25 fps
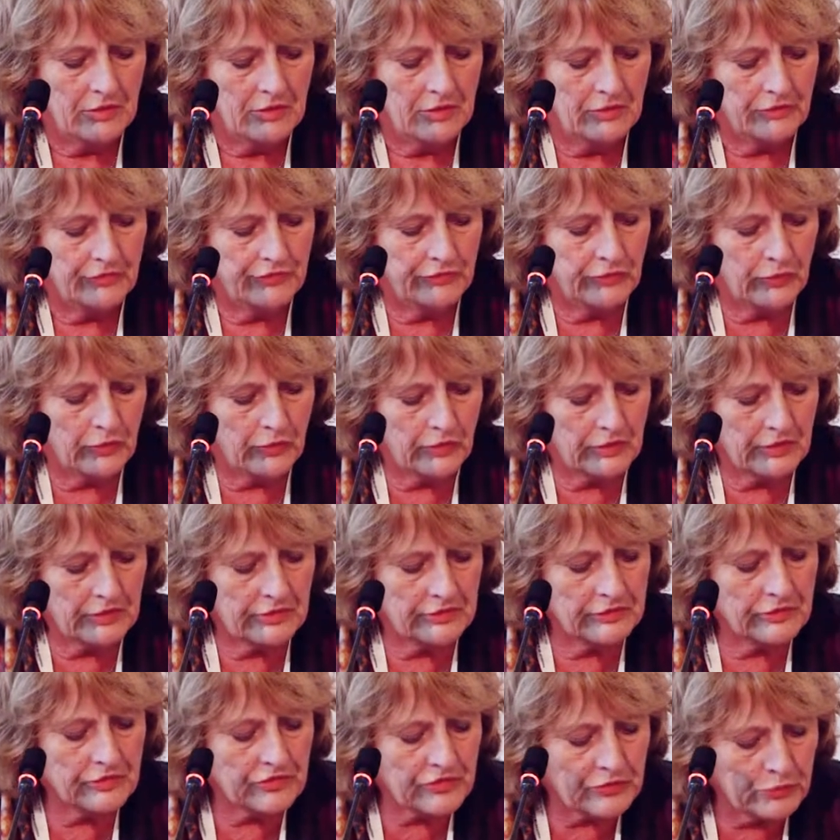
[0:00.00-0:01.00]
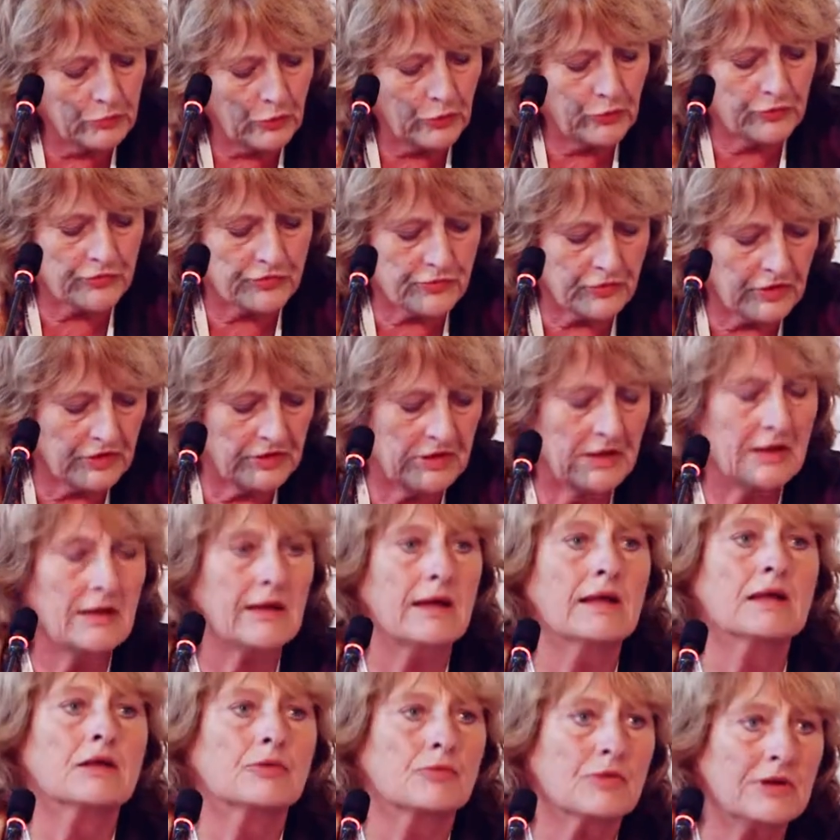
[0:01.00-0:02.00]
for the smooth running
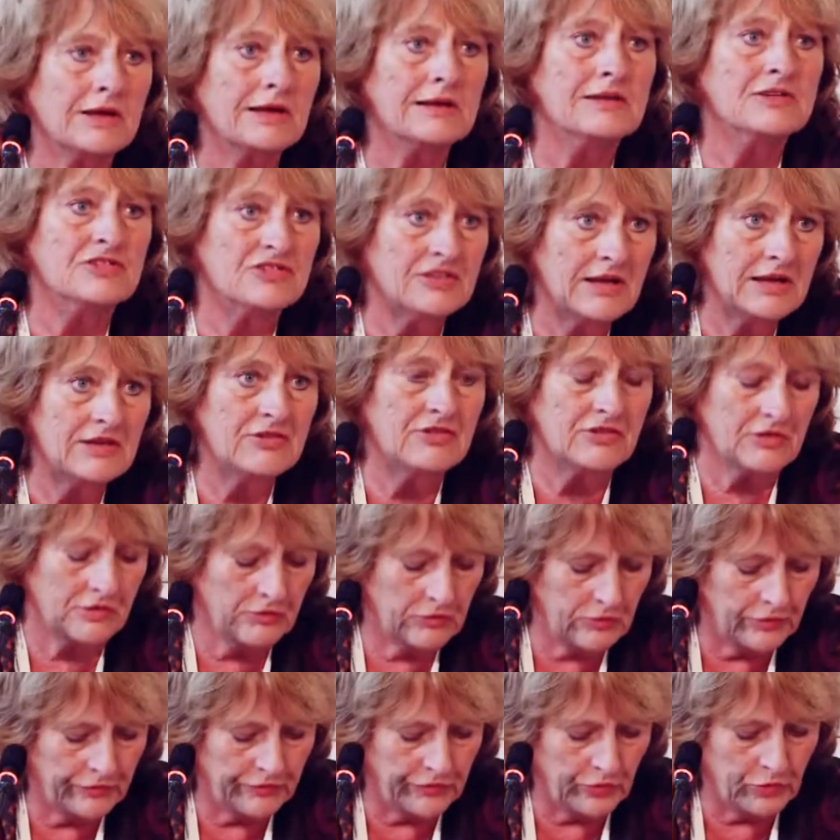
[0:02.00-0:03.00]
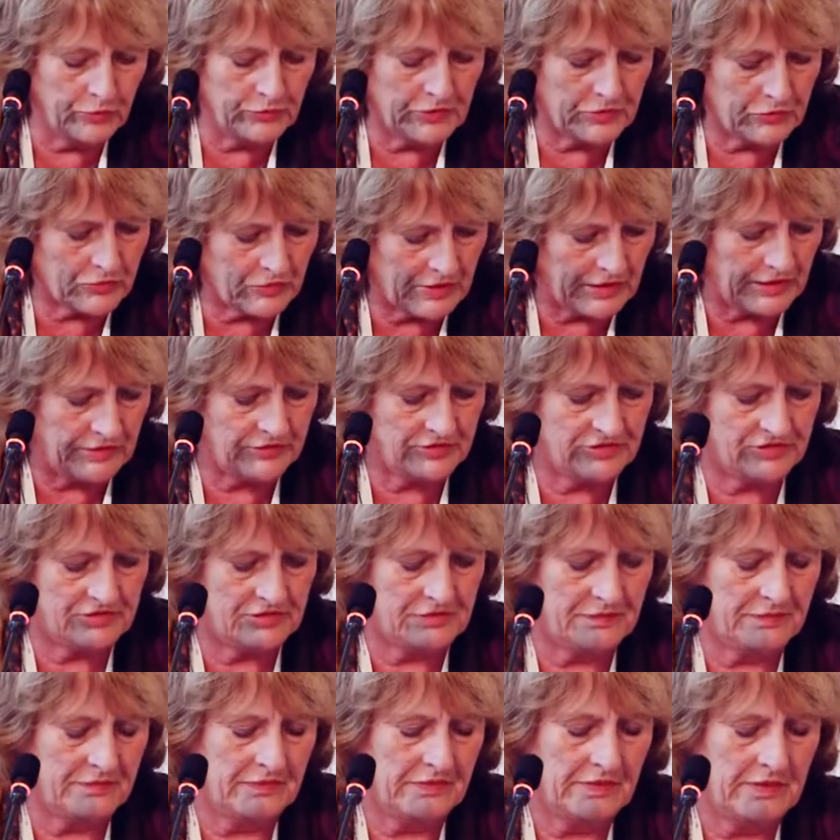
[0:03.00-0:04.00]
and the realization of human rights.
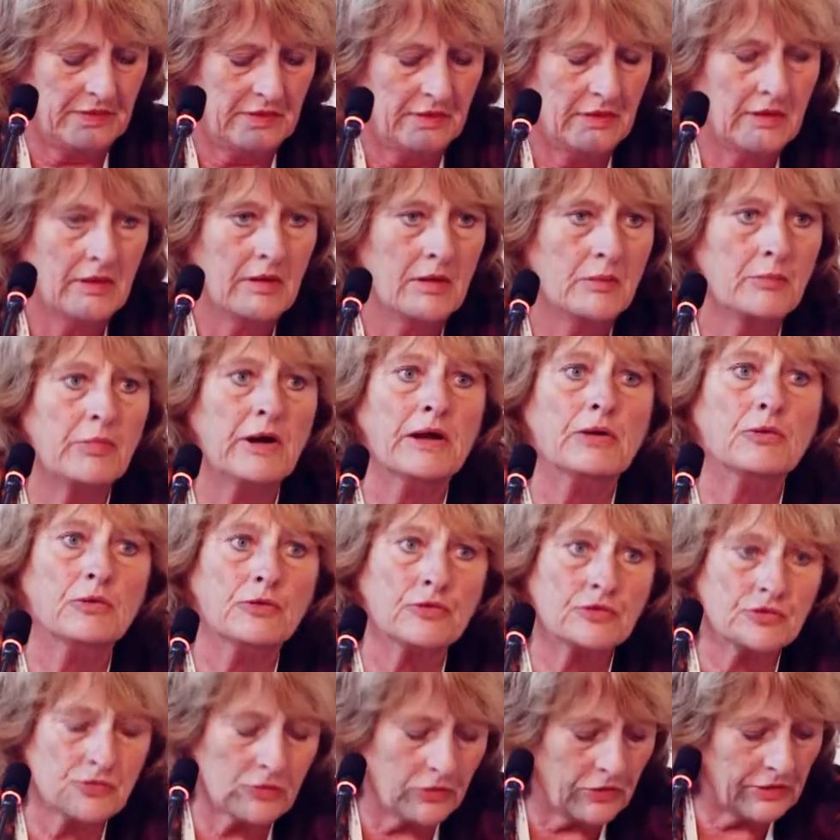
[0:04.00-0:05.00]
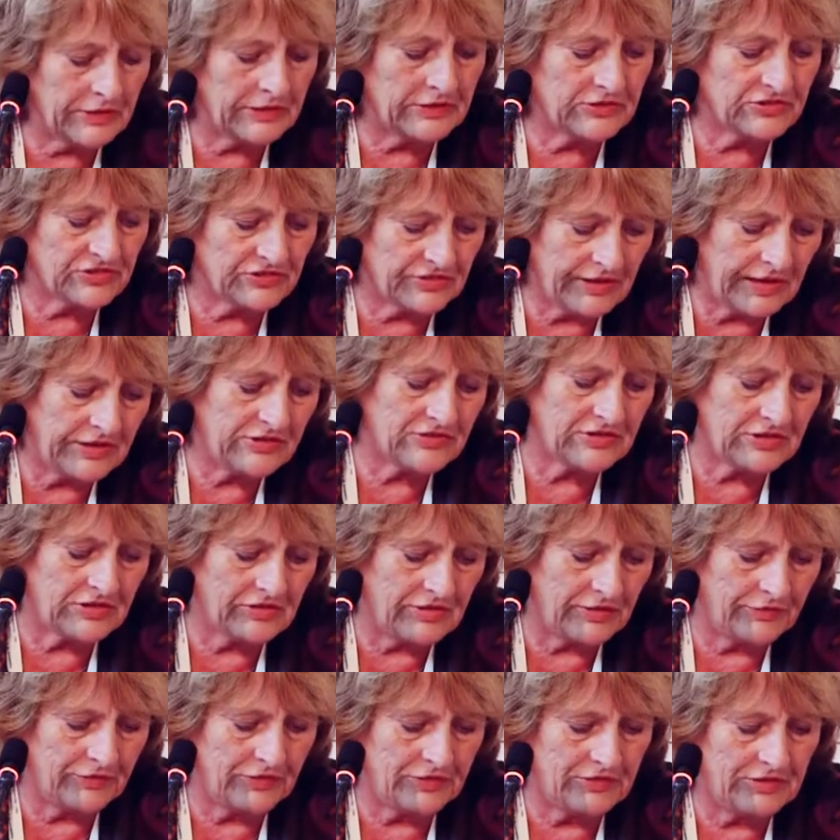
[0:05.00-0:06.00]
By controlling states'
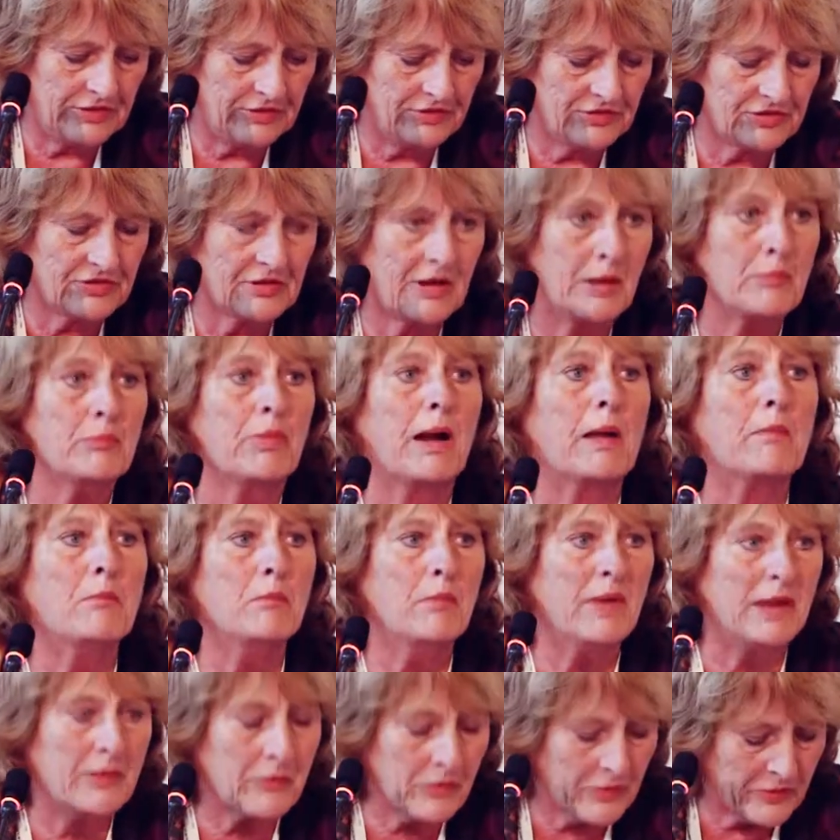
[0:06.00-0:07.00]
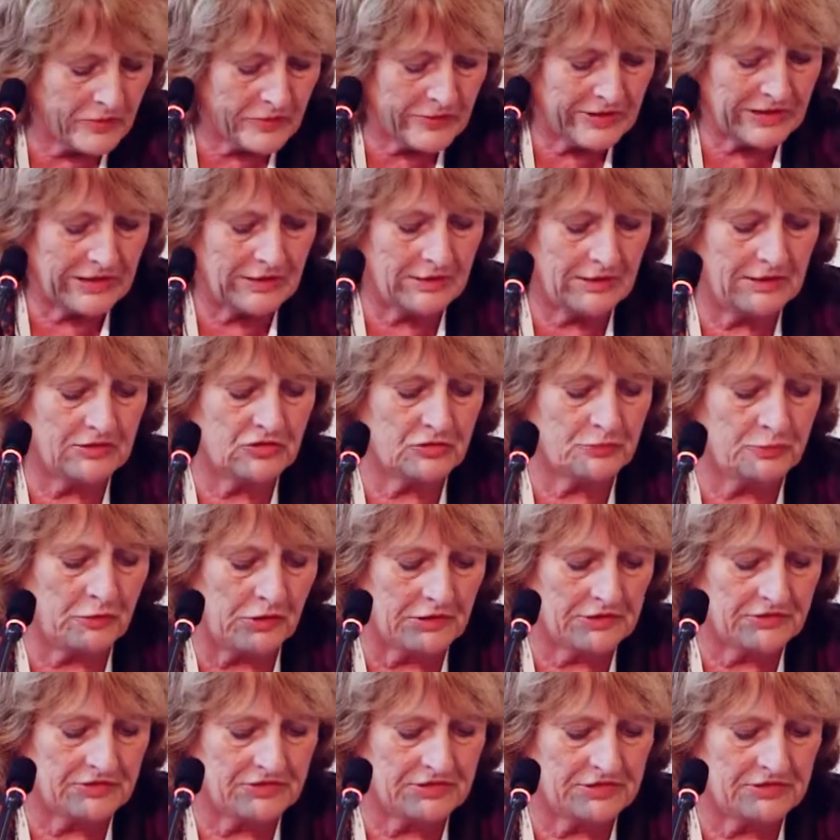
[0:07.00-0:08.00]
activities and by mirroring its
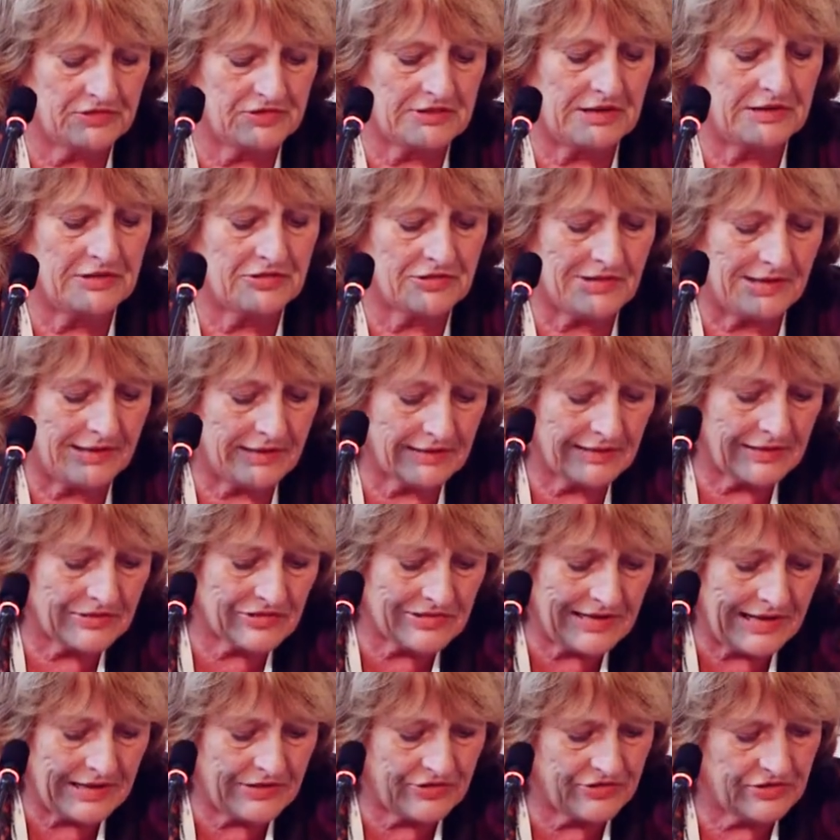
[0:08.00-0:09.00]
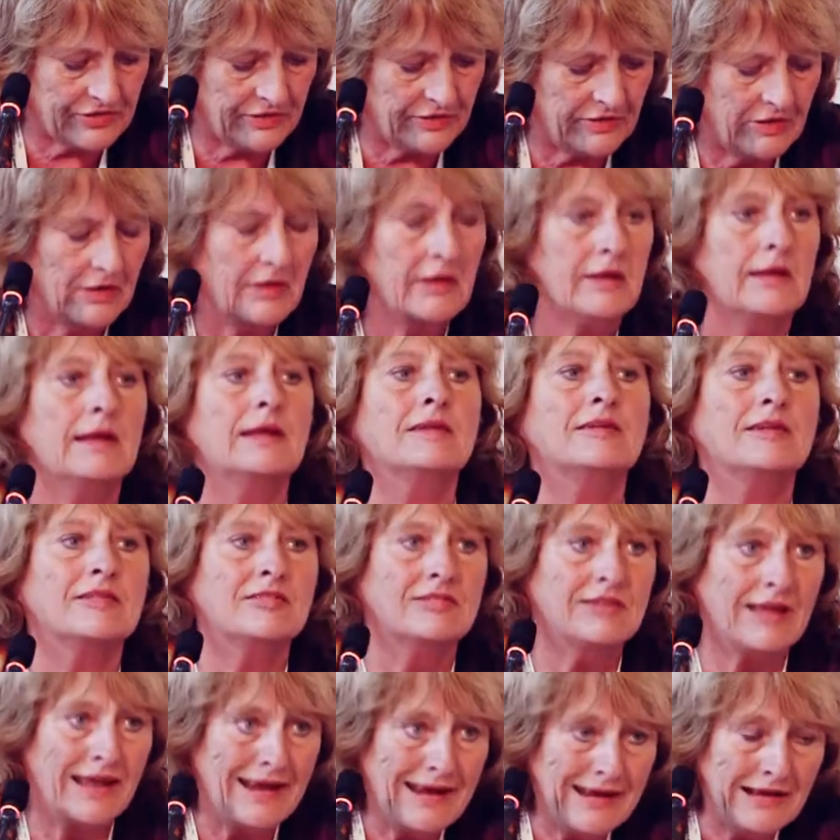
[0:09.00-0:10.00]
policies and its legislation in the
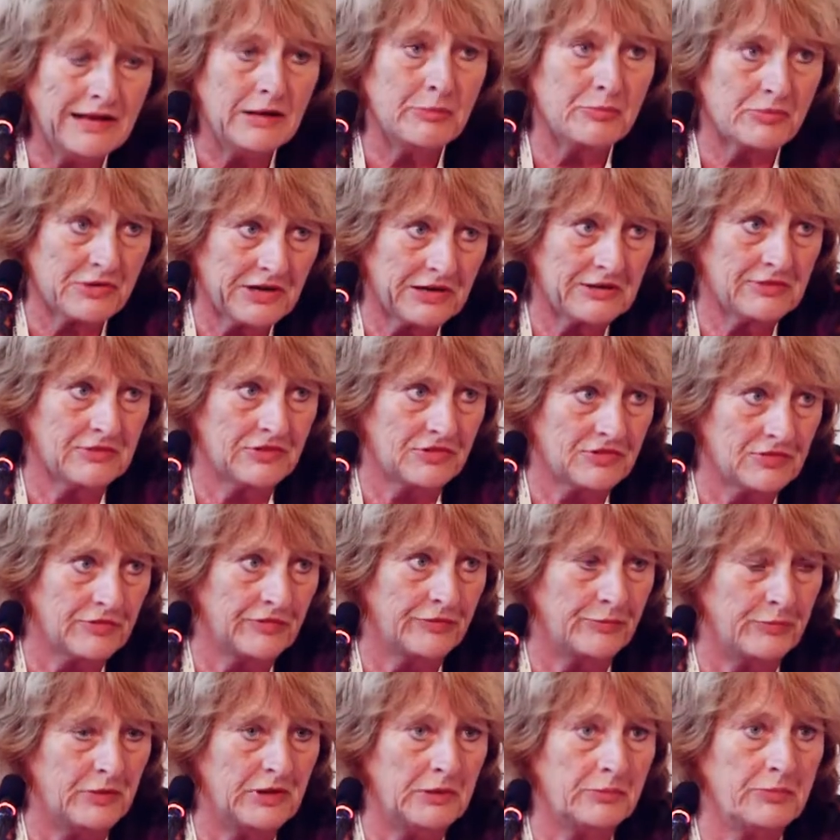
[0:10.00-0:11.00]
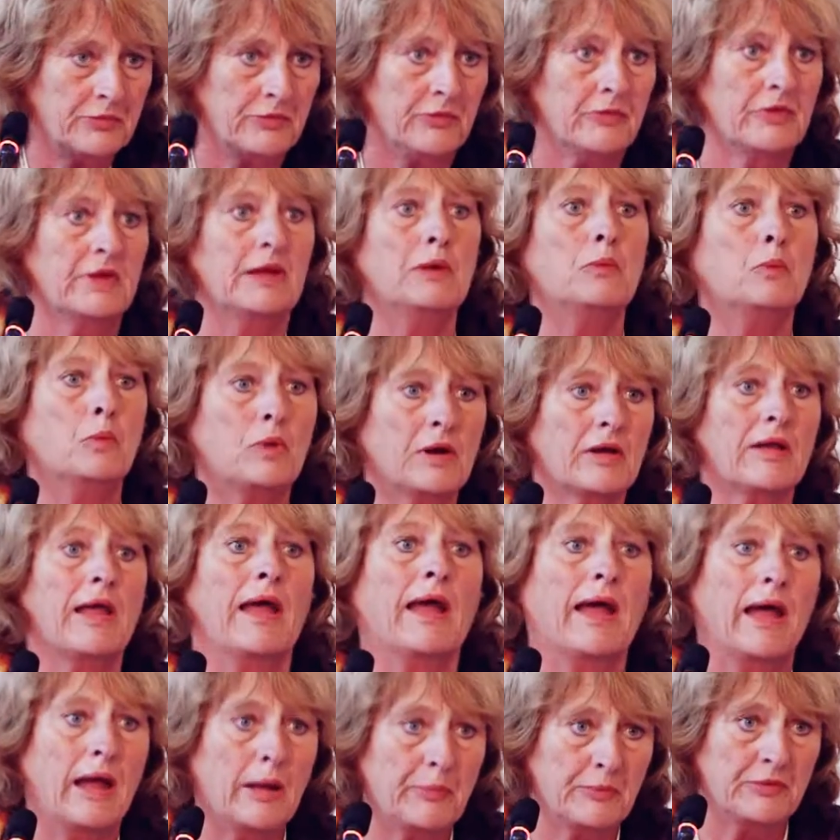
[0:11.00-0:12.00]
daily practice of people, in what
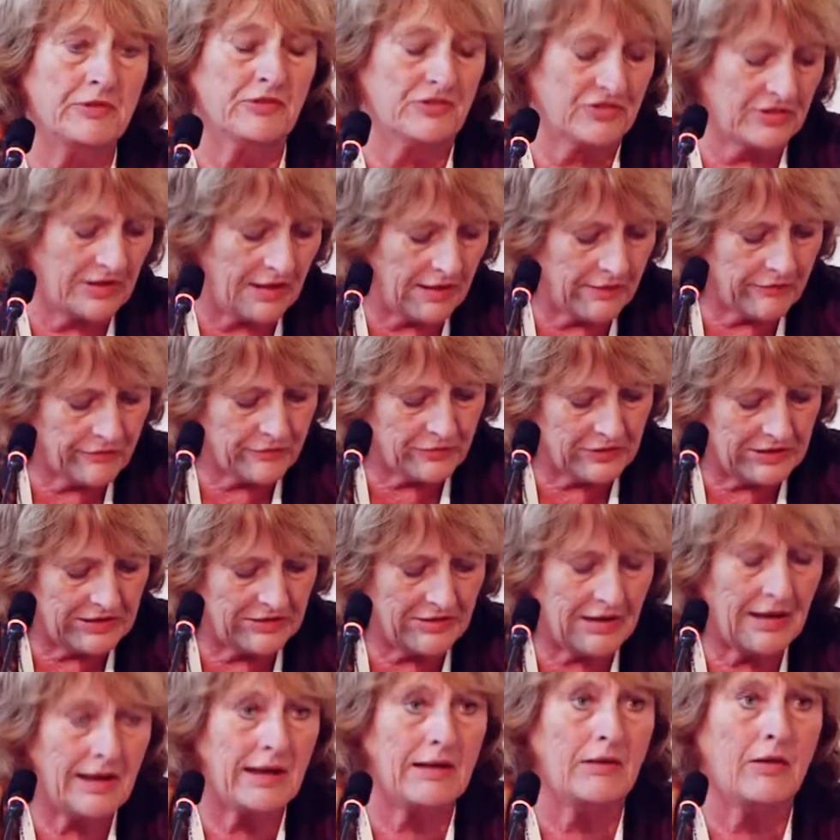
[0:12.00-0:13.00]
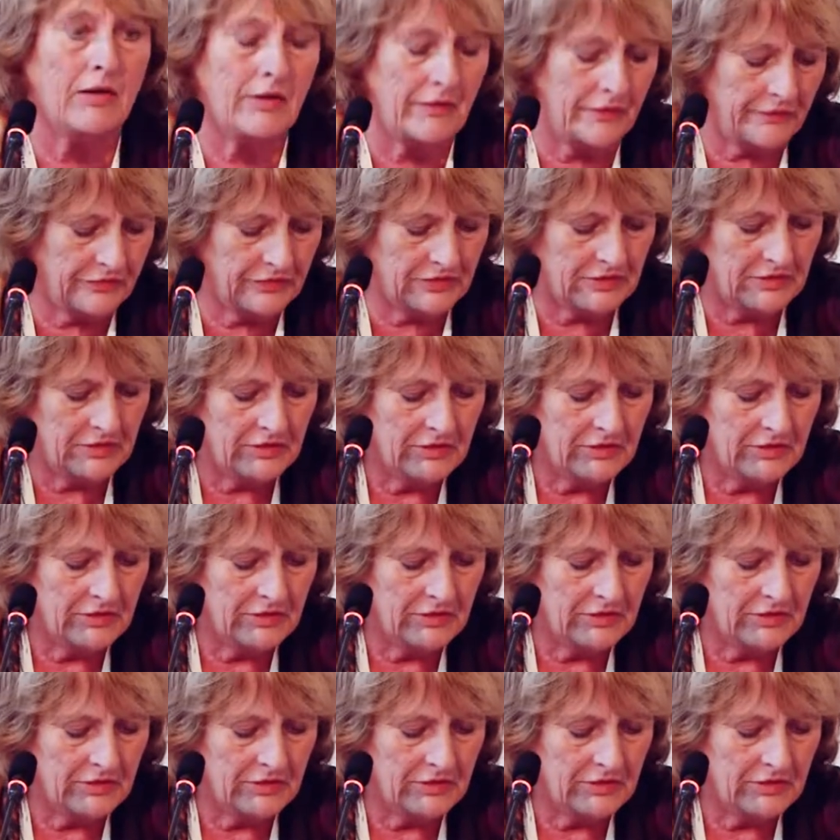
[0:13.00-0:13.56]
happens every day on,